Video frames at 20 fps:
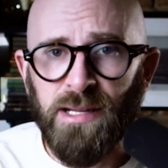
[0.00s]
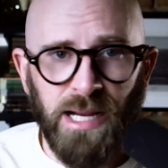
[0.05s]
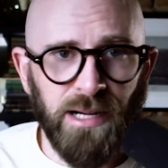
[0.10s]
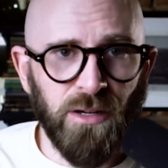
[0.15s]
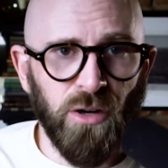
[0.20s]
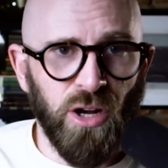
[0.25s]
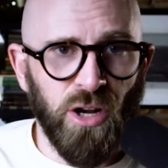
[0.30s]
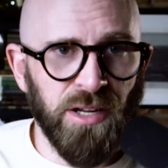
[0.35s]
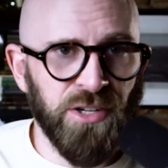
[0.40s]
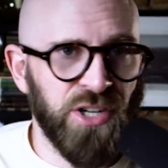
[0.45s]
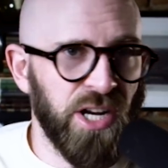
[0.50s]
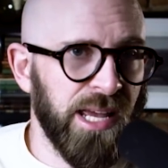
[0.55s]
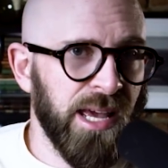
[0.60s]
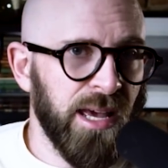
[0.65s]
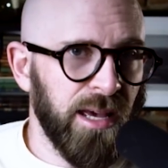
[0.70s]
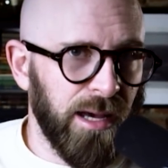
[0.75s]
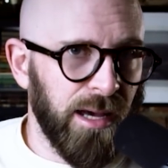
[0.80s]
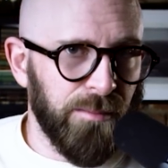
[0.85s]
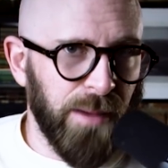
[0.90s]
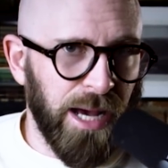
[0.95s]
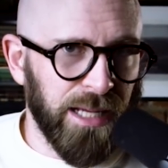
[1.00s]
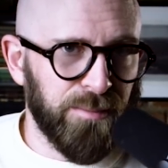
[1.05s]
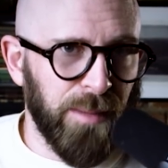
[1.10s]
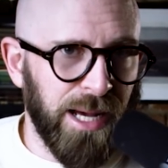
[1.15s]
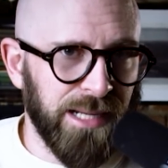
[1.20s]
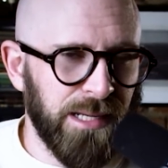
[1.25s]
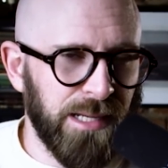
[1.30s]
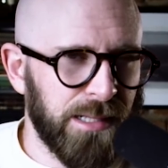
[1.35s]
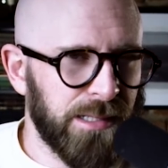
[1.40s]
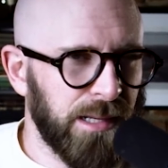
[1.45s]
Technology and
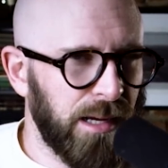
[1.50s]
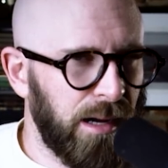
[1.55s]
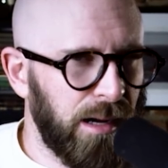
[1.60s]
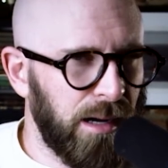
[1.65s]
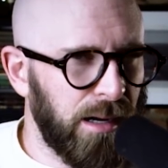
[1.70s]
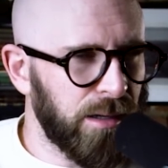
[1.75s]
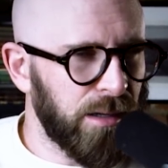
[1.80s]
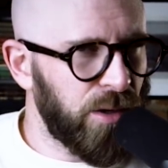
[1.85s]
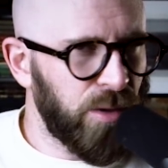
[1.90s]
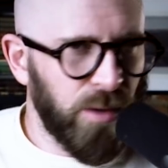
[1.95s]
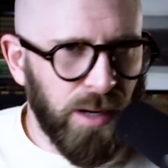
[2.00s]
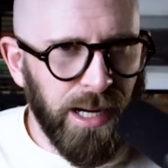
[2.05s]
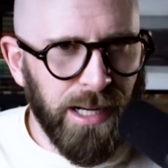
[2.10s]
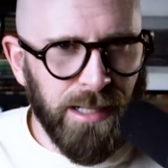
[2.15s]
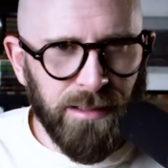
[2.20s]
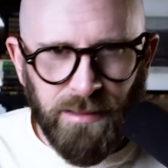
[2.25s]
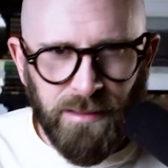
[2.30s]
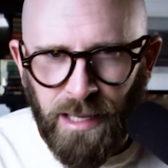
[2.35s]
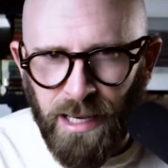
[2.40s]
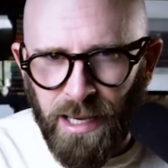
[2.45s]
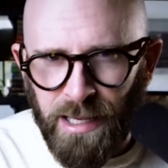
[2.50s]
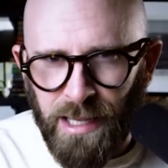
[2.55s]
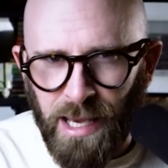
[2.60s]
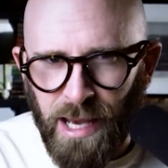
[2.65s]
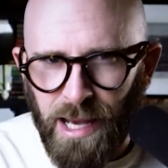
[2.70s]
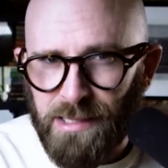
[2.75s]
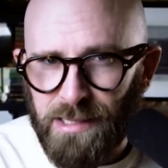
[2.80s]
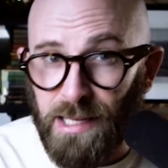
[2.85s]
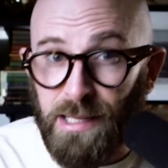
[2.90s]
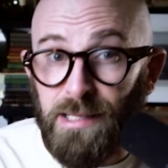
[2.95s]
mathematics aren't quite there
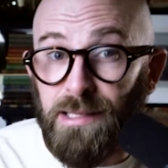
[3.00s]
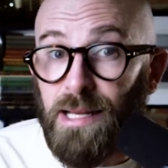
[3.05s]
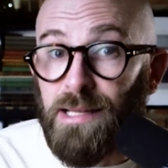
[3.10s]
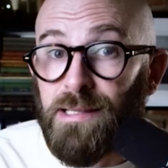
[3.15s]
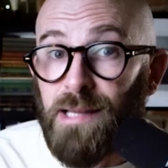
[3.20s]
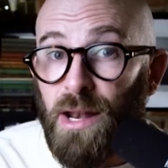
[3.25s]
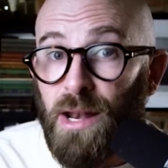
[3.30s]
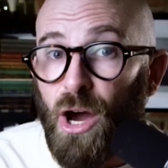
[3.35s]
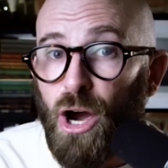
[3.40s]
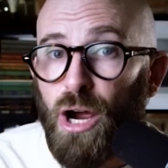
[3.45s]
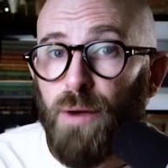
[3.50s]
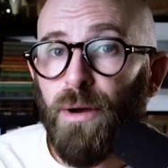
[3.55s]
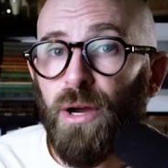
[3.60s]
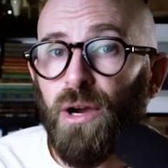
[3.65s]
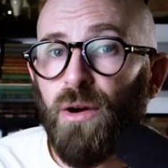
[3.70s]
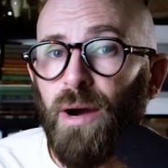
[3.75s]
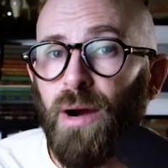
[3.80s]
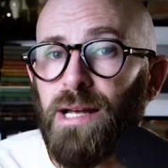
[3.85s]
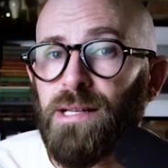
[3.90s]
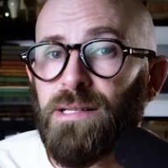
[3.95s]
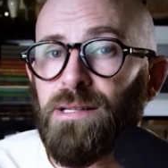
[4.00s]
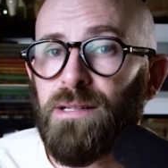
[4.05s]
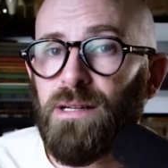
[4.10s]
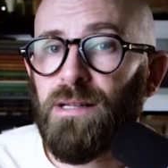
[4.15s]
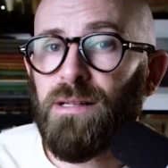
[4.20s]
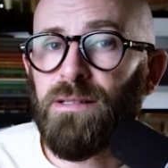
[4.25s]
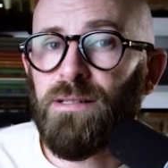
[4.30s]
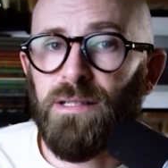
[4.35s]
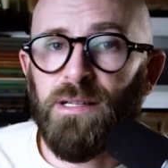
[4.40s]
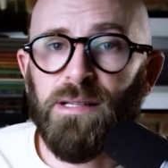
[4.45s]
yet, and it's an open
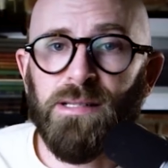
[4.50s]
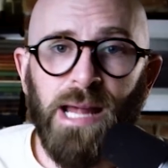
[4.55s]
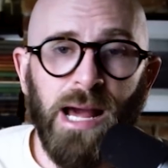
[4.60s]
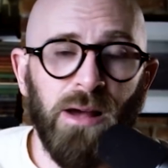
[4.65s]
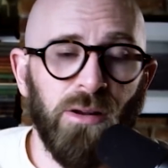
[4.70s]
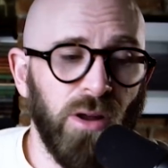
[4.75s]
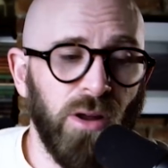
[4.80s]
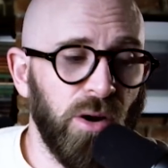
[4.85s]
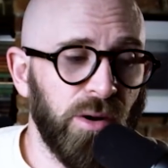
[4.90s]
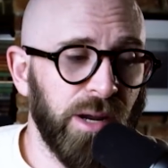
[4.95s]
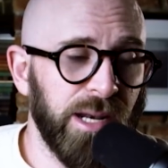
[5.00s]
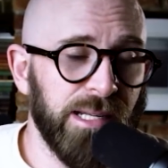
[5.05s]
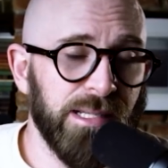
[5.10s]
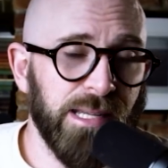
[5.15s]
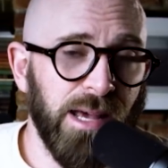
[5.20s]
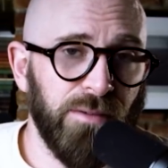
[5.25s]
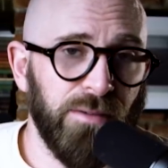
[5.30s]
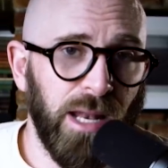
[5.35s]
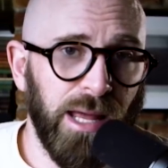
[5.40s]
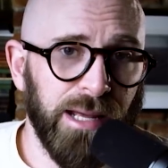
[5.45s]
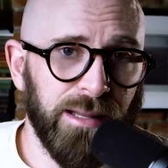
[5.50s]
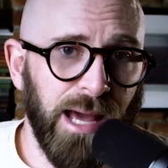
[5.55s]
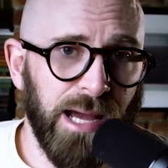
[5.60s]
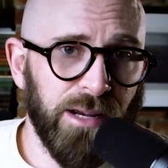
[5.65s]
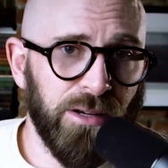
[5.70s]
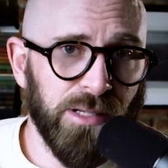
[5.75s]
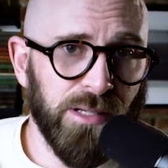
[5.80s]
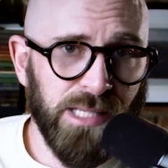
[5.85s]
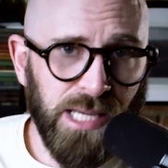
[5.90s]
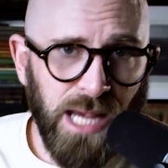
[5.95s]
question just how long an endeavor like that
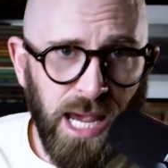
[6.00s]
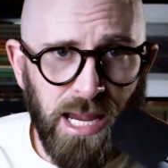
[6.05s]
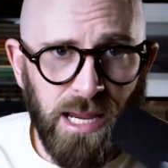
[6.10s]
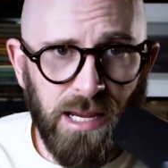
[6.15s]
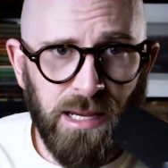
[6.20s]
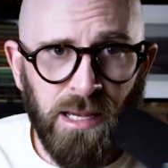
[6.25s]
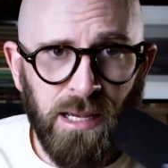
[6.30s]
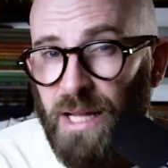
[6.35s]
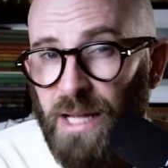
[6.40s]
could take.